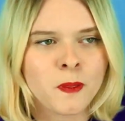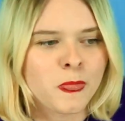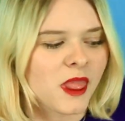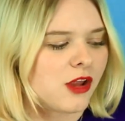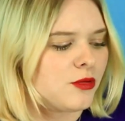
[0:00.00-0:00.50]

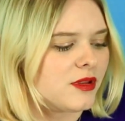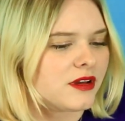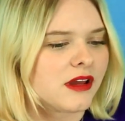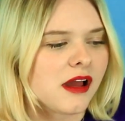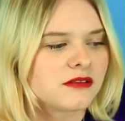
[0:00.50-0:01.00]
And you'd be like,
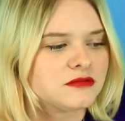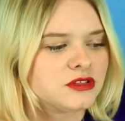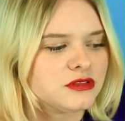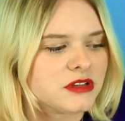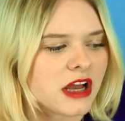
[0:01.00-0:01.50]
yeah,
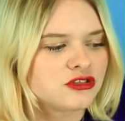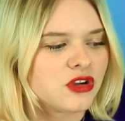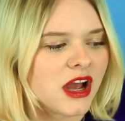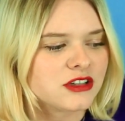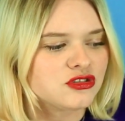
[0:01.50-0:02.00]
extra
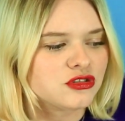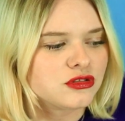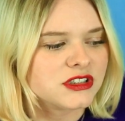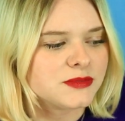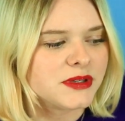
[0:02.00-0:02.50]

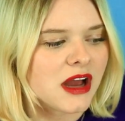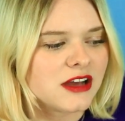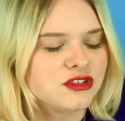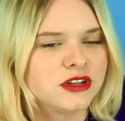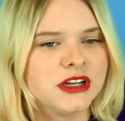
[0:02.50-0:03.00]
crispy guys are
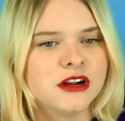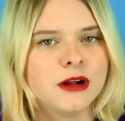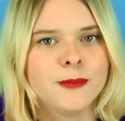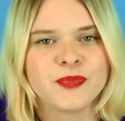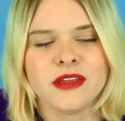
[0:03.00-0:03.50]
here.
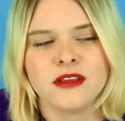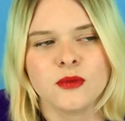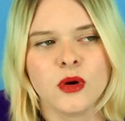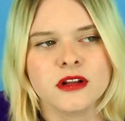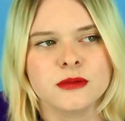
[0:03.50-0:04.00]
And then one
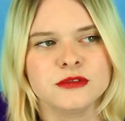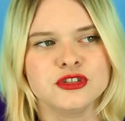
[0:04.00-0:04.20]
of them would just